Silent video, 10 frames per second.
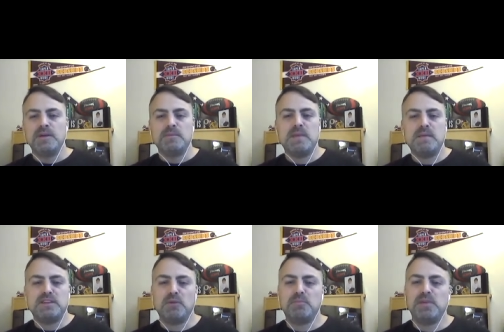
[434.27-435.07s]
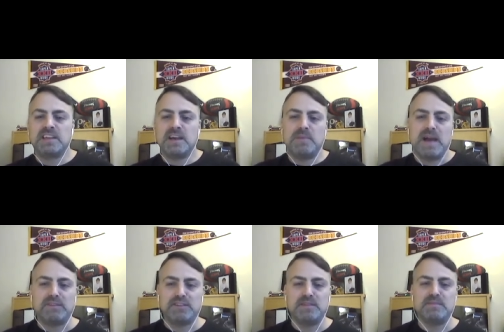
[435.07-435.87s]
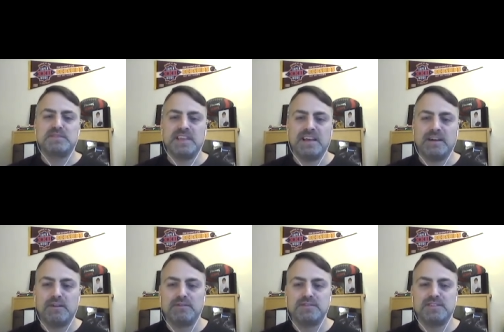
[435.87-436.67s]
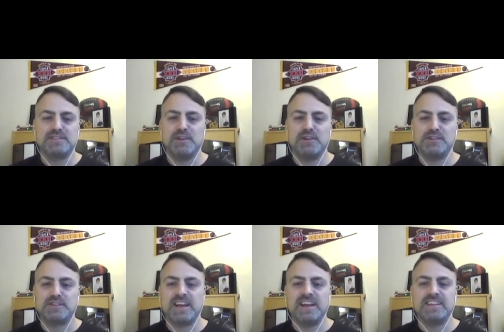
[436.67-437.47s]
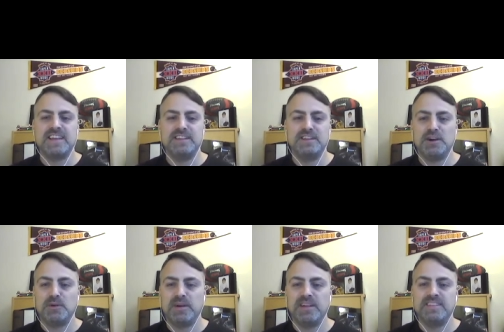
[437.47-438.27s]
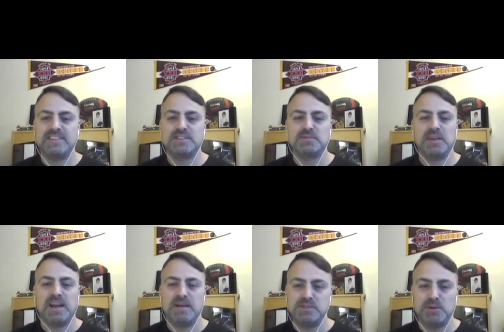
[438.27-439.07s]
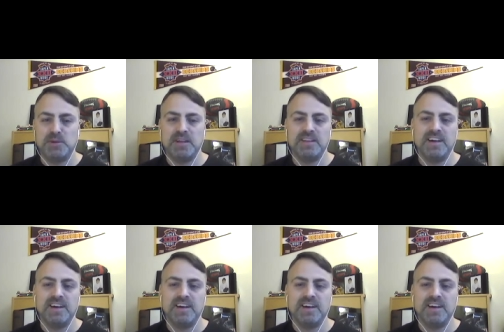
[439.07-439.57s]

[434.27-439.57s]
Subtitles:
maybe don't pick up after themselves, and so you're just kind of saying, you know what, this is what I'm doing.